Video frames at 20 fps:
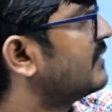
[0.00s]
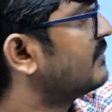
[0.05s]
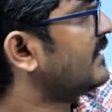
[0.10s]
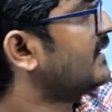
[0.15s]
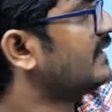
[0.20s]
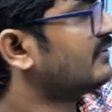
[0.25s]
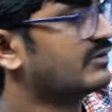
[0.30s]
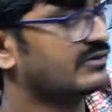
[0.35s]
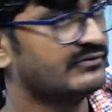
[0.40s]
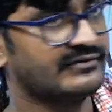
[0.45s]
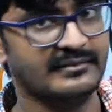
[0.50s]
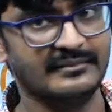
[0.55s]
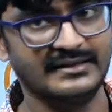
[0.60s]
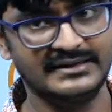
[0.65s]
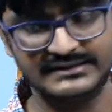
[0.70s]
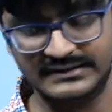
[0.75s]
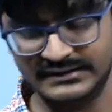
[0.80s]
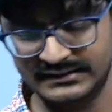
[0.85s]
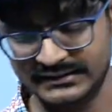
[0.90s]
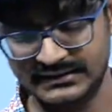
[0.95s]
by 25 by
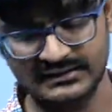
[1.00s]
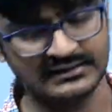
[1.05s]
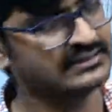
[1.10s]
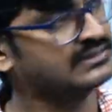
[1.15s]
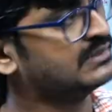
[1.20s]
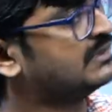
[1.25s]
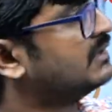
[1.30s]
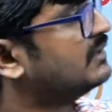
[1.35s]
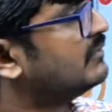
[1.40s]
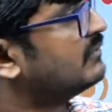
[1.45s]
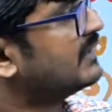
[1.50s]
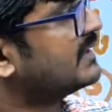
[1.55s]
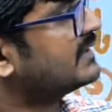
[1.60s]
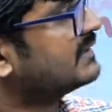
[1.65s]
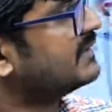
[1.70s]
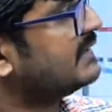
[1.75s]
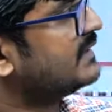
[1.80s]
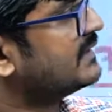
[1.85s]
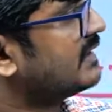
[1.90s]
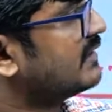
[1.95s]
6. What is
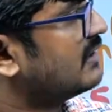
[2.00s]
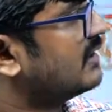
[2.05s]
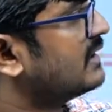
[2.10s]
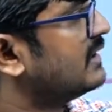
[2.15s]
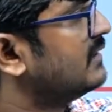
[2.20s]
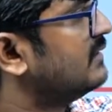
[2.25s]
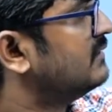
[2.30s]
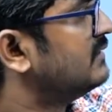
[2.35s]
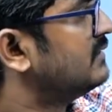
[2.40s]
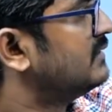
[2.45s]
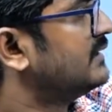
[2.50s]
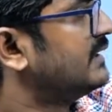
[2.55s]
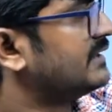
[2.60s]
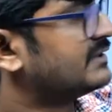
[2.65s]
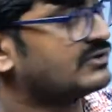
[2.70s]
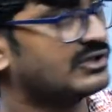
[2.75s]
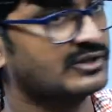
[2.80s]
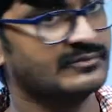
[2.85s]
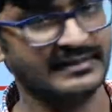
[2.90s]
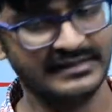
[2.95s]
theta naught?
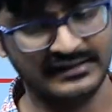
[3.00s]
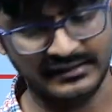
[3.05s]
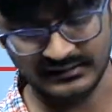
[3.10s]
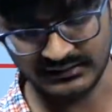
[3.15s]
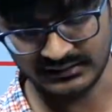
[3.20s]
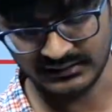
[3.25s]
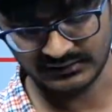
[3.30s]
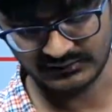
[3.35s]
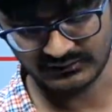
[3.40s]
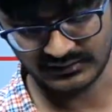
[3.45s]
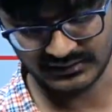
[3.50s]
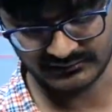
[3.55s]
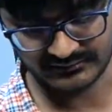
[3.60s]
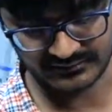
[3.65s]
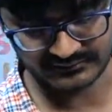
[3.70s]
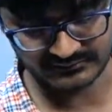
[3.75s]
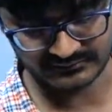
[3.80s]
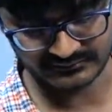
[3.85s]
h0 by 25.